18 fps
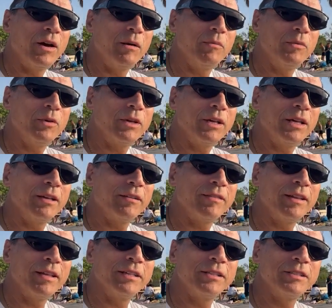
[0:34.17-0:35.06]
I'm looking at
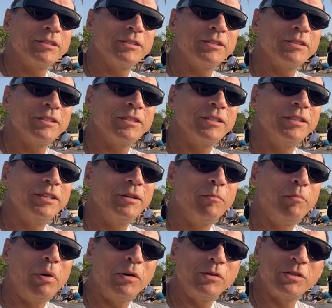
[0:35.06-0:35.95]
things
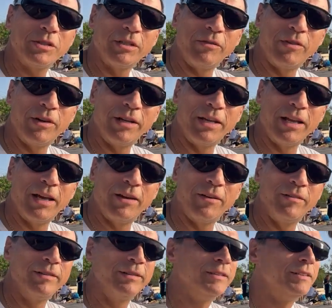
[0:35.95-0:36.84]
positively now.